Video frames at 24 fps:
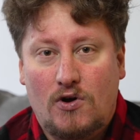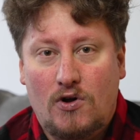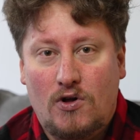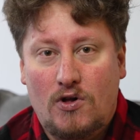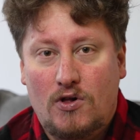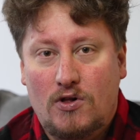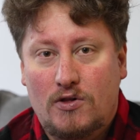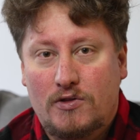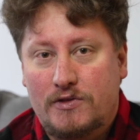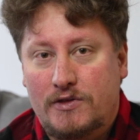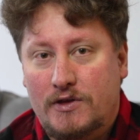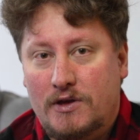
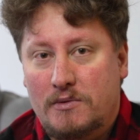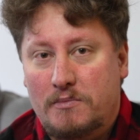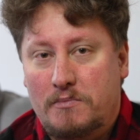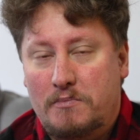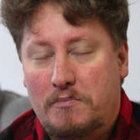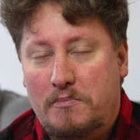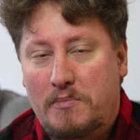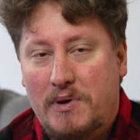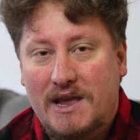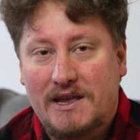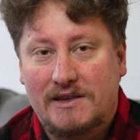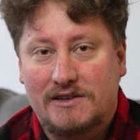all the
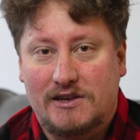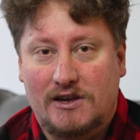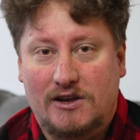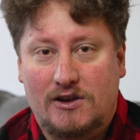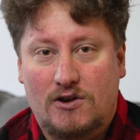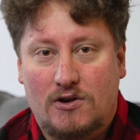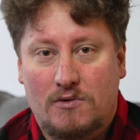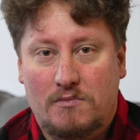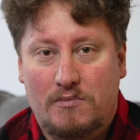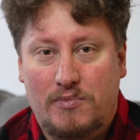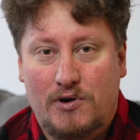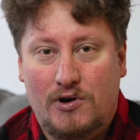basic
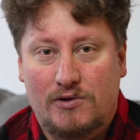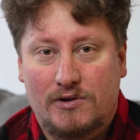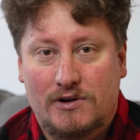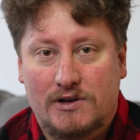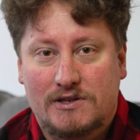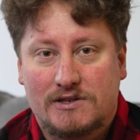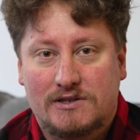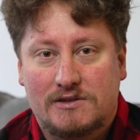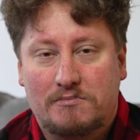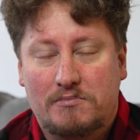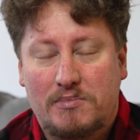components,